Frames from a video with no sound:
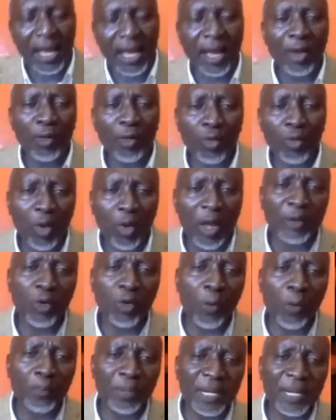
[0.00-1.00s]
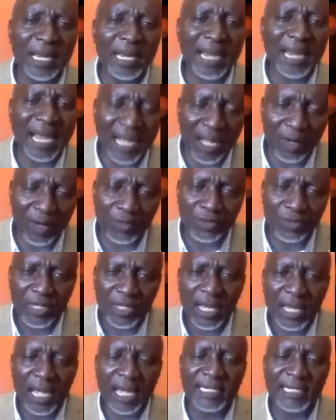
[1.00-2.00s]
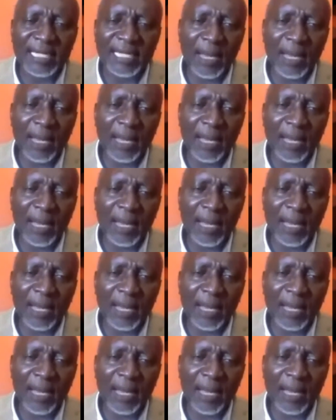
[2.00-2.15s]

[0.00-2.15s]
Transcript: and go and open an account and